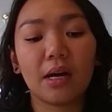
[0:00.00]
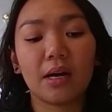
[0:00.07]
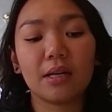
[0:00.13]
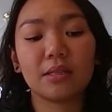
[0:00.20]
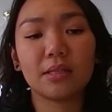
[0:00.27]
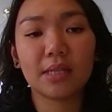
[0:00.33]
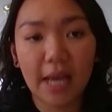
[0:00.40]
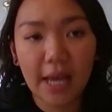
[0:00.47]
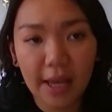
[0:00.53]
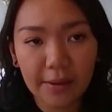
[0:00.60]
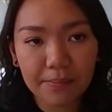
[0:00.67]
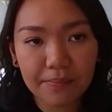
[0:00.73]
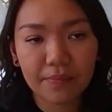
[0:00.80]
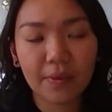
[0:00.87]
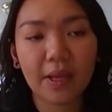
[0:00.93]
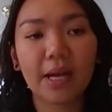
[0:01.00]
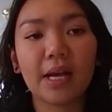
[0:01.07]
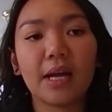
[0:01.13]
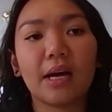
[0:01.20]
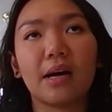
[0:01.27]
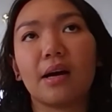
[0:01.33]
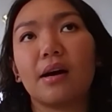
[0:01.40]
today.
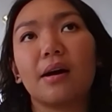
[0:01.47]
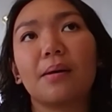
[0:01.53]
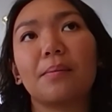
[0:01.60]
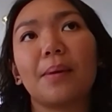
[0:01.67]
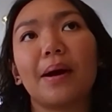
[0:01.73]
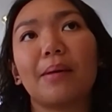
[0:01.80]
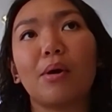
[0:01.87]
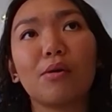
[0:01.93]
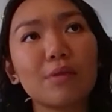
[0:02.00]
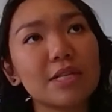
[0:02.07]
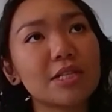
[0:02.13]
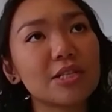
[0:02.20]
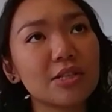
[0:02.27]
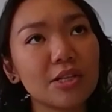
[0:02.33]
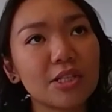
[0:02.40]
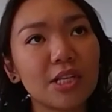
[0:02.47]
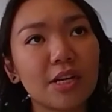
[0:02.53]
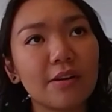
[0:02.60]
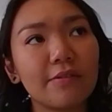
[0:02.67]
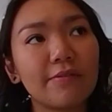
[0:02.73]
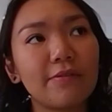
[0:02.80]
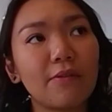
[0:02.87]
I'm always
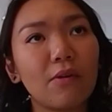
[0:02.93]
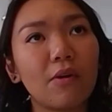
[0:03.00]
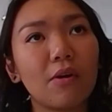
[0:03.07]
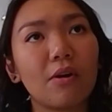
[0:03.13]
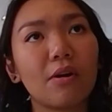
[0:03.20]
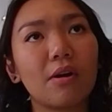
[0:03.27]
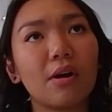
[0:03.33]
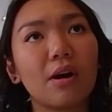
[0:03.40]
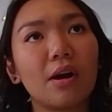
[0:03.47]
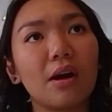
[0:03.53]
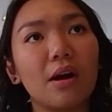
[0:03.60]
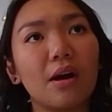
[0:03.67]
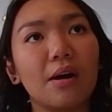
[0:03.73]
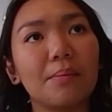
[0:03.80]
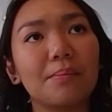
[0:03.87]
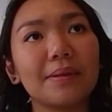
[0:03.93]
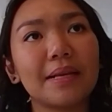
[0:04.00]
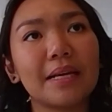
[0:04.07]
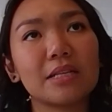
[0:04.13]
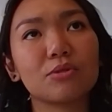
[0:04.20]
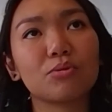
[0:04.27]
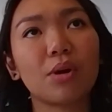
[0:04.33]
searching for a
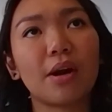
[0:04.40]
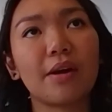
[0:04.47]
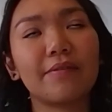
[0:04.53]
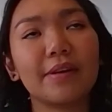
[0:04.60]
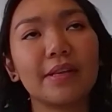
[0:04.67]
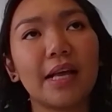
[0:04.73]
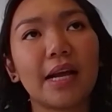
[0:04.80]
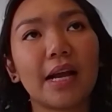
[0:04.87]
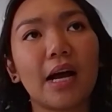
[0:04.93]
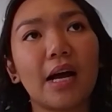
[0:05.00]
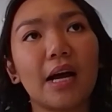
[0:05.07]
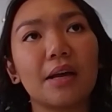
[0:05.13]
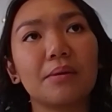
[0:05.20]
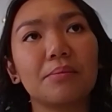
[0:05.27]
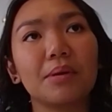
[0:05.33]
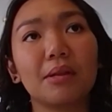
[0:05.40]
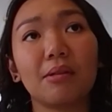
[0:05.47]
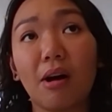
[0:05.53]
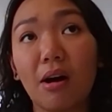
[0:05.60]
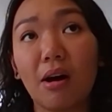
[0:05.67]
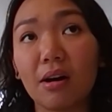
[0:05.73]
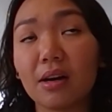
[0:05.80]
place where I feel like I
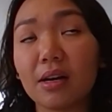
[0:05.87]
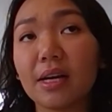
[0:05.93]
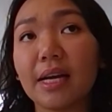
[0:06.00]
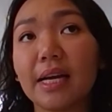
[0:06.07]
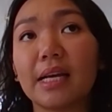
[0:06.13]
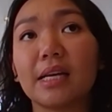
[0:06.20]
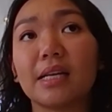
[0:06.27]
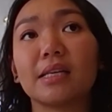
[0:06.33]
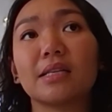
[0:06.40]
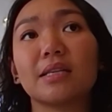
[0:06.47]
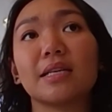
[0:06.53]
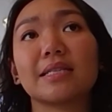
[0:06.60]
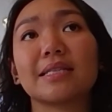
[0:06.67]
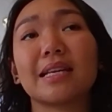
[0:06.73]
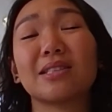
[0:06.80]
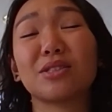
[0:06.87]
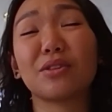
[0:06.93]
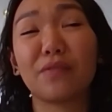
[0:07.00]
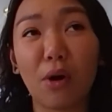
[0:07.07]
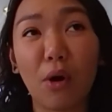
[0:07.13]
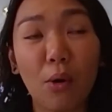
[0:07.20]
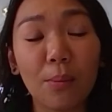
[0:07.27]
belong and a sense of
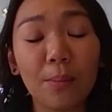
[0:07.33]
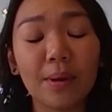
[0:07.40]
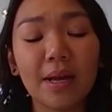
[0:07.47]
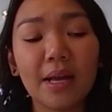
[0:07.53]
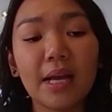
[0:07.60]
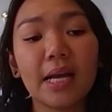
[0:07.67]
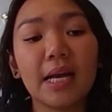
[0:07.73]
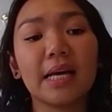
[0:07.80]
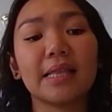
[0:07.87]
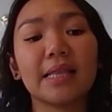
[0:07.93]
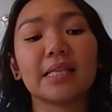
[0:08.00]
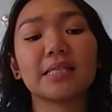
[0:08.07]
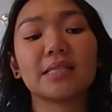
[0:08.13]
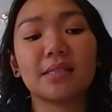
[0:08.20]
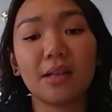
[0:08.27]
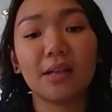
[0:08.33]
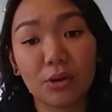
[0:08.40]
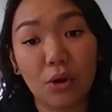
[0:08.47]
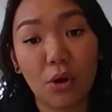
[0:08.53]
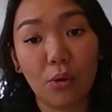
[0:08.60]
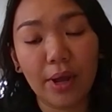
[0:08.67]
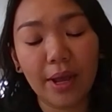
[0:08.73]
home. That's still
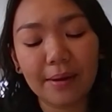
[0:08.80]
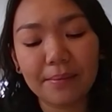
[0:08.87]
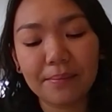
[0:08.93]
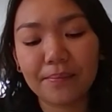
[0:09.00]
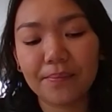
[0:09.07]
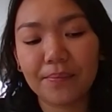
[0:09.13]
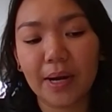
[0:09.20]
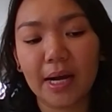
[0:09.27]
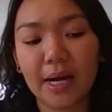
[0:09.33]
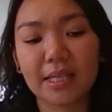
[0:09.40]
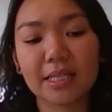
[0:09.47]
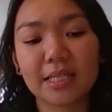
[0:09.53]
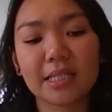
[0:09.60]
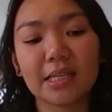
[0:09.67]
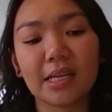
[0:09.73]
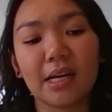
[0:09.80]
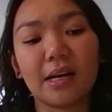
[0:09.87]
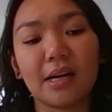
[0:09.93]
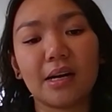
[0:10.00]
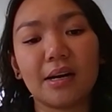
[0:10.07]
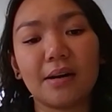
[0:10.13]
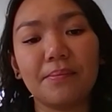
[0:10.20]
ongoing, but
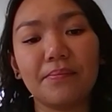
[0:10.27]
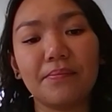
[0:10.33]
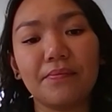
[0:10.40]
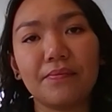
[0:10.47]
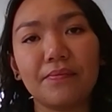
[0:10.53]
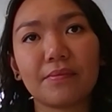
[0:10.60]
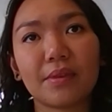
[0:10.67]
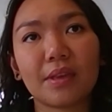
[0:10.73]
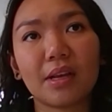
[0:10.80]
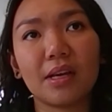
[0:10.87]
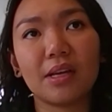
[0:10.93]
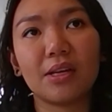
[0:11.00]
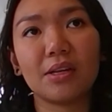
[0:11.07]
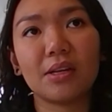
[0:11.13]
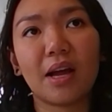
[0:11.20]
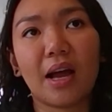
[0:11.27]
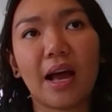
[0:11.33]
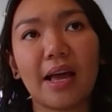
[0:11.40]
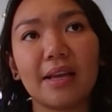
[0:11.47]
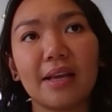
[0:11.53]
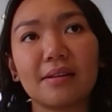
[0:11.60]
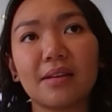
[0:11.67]

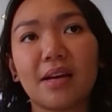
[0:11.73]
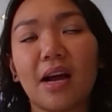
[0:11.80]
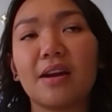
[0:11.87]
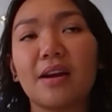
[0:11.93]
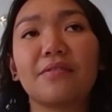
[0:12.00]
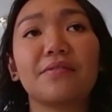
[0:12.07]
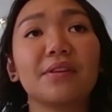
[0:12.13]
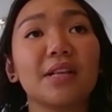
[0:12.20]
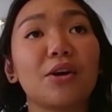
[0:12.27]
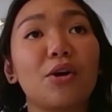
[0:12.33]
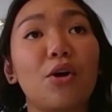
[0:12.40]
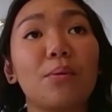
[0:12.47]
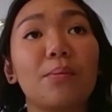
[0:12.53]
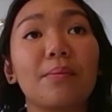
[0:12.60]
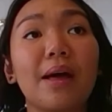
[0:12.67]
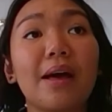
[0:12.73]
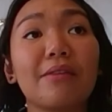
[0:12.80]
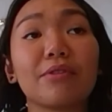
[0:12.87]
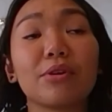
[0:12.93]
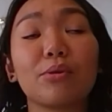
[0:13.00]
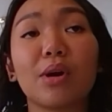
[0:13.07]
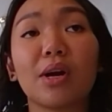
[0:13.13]
I kind of feel at home
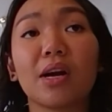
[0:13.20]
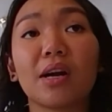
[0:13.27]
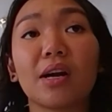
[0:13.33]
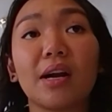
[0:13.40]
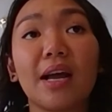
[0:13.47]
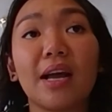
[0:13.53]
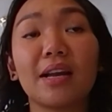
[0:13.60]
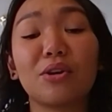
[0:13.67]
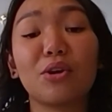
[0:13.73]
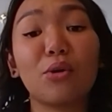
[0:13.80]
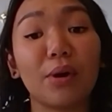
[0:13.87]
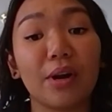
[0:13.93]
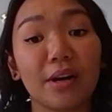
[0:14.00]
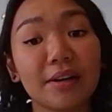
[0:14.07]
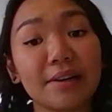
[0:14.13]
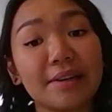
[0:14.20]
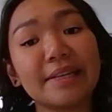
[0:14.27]
everywhere and nowhere,